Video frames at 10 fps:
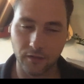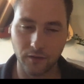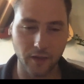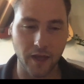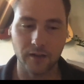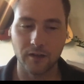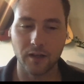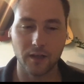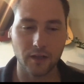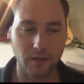that
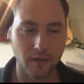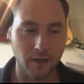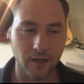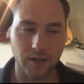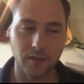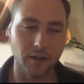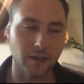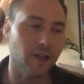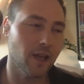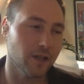night. And
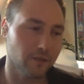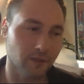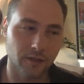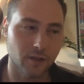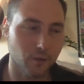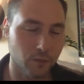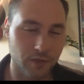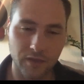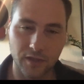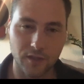again, like their
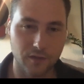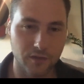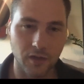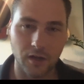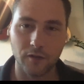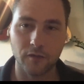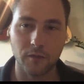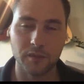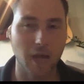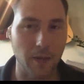whiskeys are
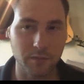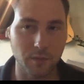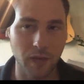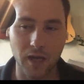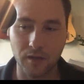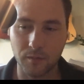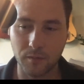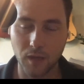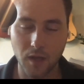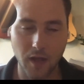from top to
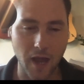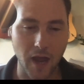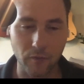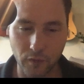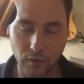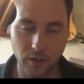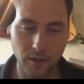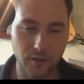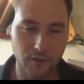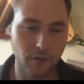bottom. Everything
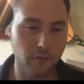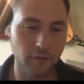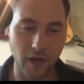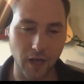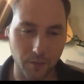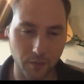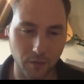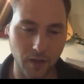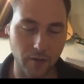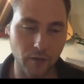is
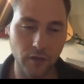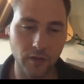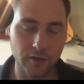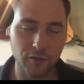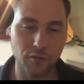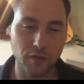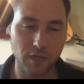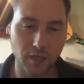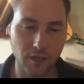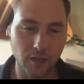phenomenal. Everything is
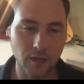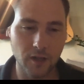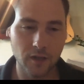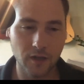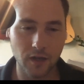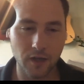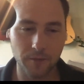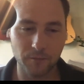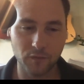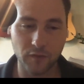unique.
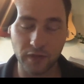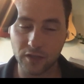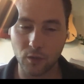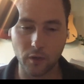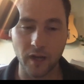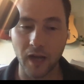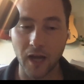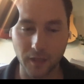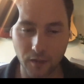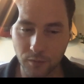The
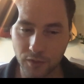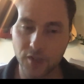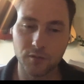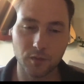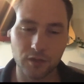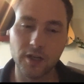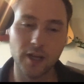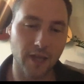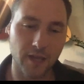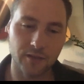Victoriana, which is what
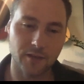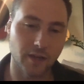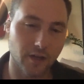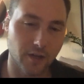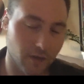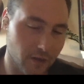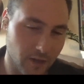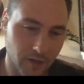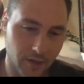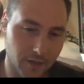Jake has there,
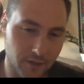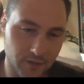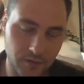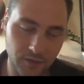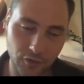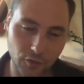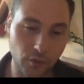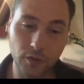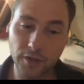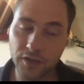is
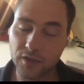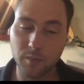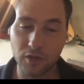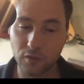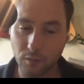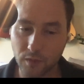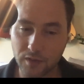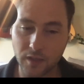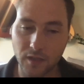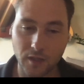truly a special
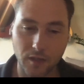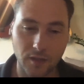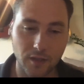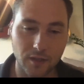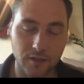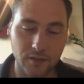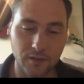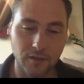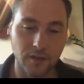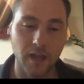whiskey.
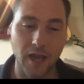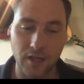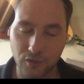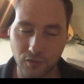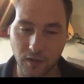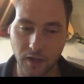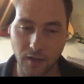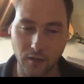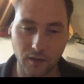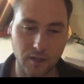It's cash
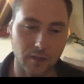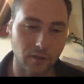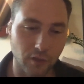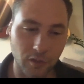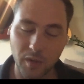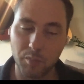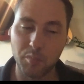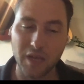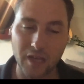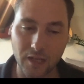strength. It's a little bit
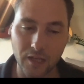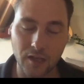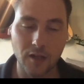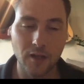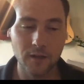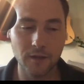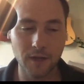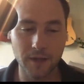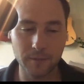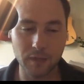peaty.
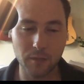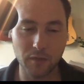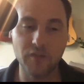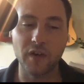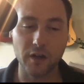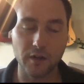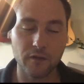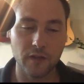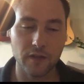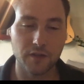Can be very
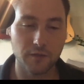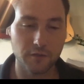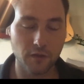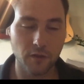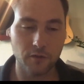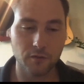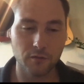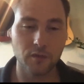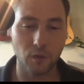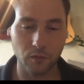offensive to those
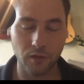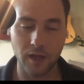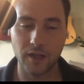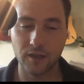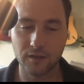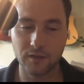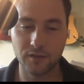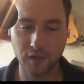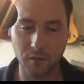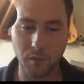who don't like
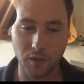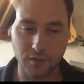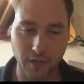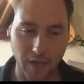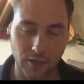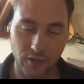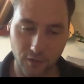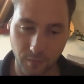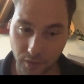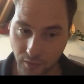single malt Scotch,
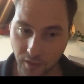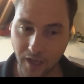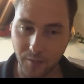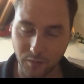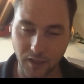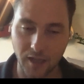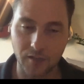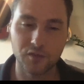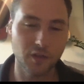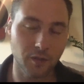especially
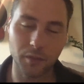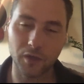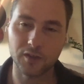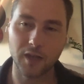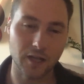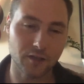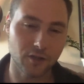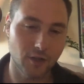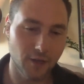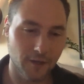Campbeltown single malt
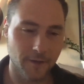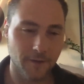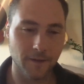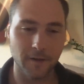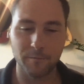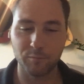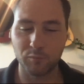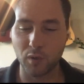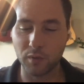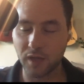Scotch.
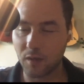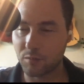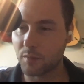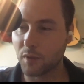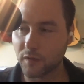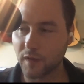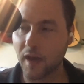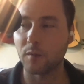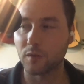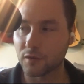But we can't promote
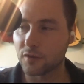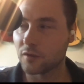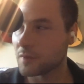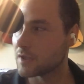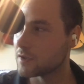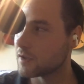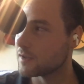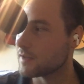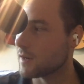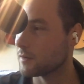that one too much
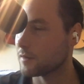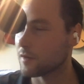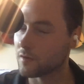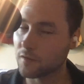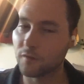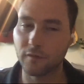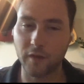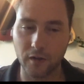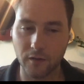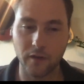because that one's also
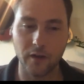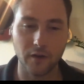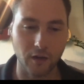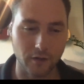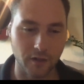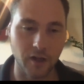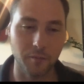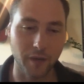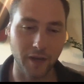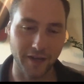very, very hard to
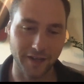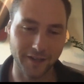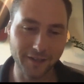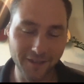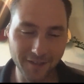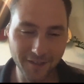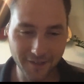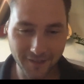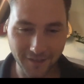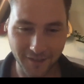come by.
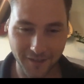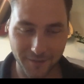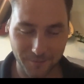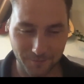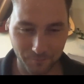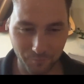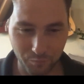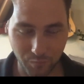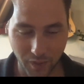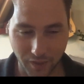
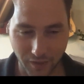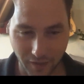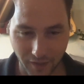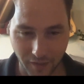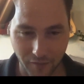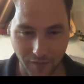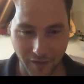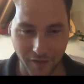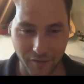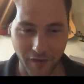But
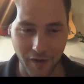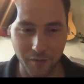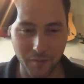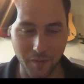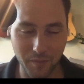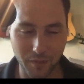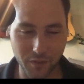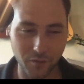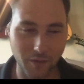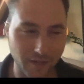if I remember
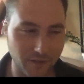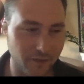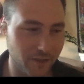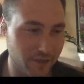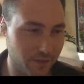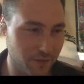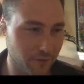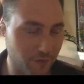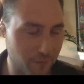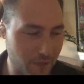correctly
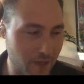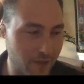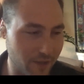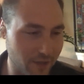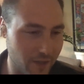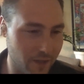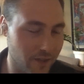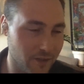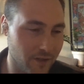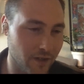from that night,
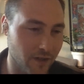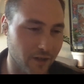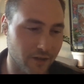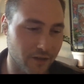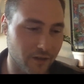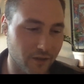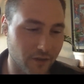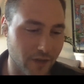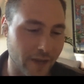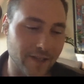
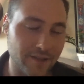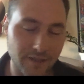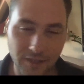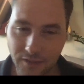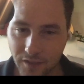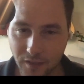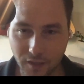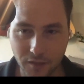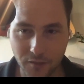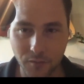the 18
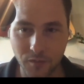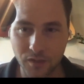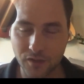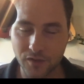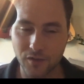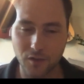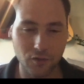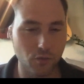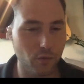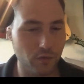year was
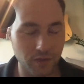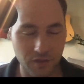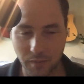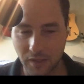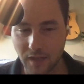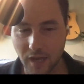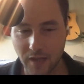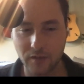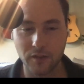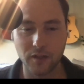truly
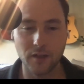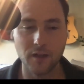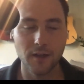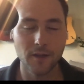spectacular.